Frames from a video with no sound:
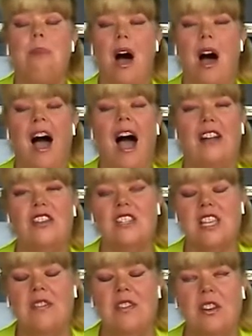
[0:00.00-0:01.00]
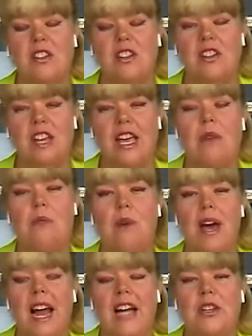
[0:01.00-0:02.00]
But I'll just give you a little hint.
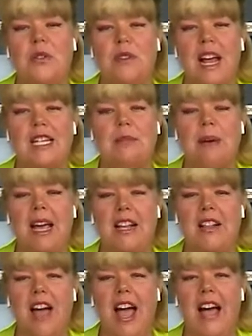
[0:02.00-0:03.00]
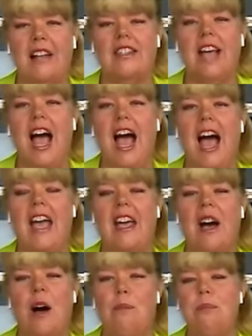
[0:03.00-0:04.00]
When I do nest my glass,
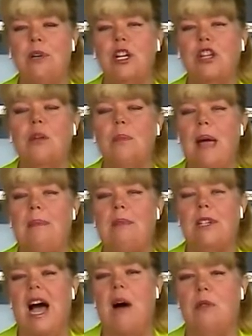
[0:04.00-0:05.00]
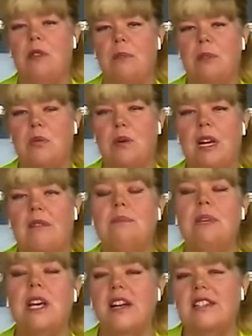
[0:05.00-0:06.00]
I um, put a little paper towel in between
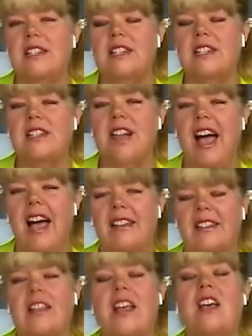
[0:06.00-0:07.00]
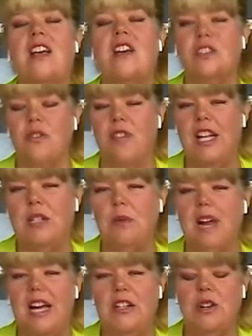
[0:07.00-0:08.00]
because it is glass. So that's
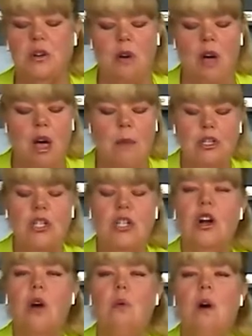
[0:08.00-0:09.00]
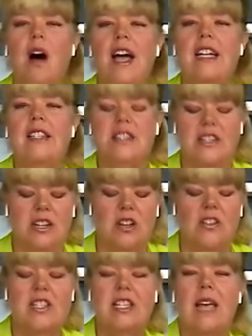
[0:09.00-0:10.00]
what I do. But you know what? It's
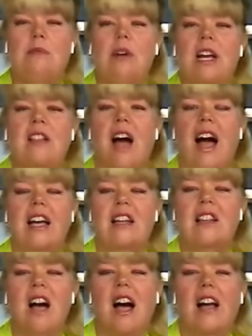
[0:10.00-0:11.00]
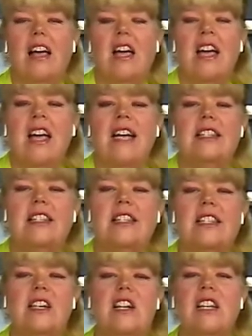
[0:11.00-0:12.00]
still the same great lock and lock. It's
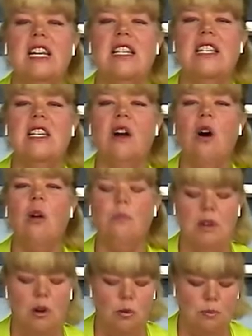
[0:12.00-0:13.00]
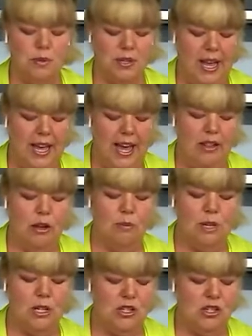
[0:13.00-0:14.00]
still easy to open. Oh, I got a
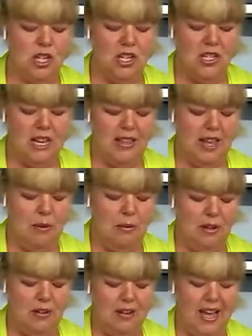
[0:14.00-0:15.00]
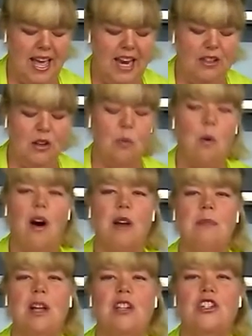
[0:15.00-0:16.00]
little piece of cheese on that one. I had a little
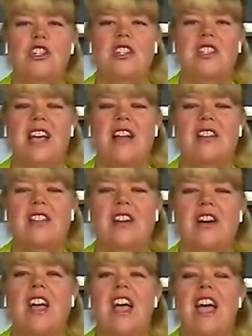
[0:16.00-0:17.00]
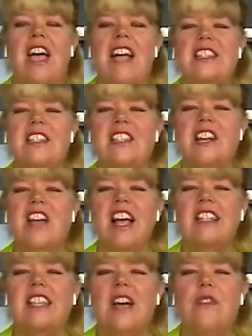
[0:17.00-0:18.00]
watermelon cheese salad there. It still
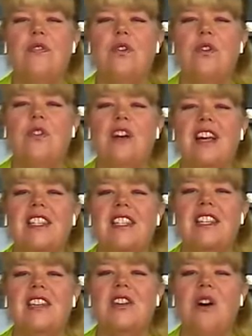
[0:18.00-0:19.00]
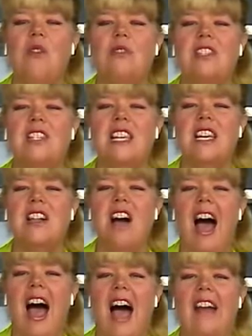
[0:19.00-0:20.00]
has that food grade silicone
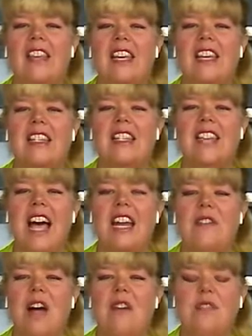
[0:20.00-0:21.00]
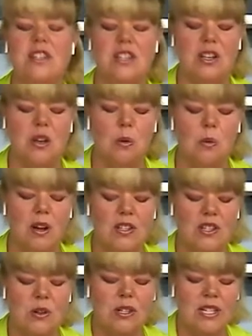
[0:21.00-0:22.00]
seal on the inside of every single
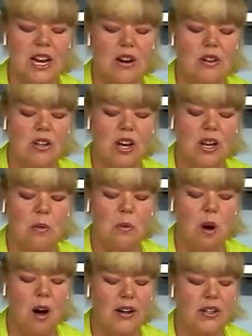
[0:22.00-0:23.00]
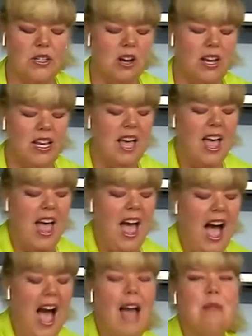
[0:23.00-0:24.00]
one. So it's airtight and watertight.
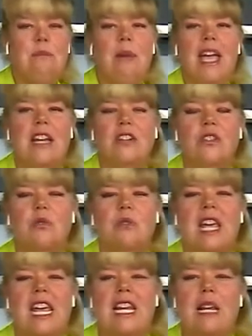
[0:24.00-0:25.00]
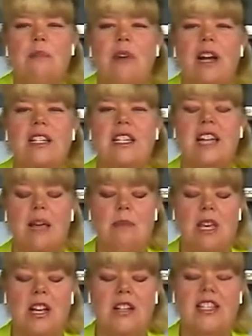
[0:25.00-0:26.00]
I made a zucchini bread today
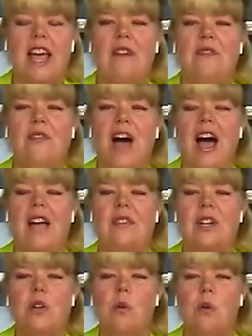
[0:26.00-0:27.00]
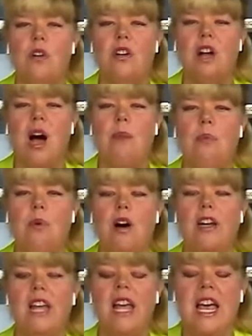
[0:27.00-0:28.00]
because that five and a quarter cup
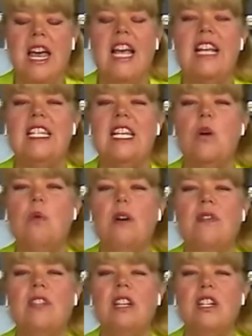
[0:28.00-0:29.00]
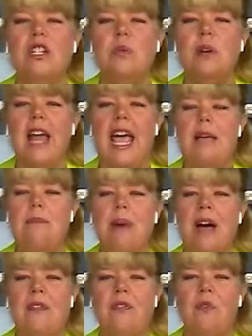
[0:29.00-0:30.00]
one is equivalent to an eight
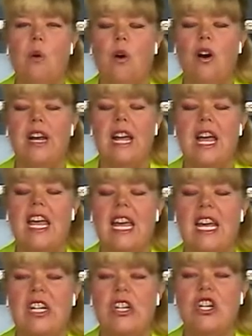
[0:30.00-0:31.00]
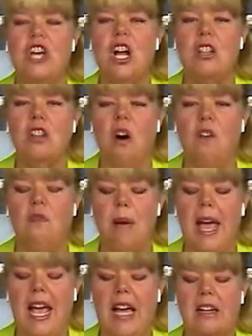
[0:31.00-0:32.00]
by four inch loaf
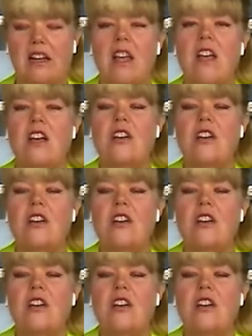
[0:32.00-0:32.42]
pan.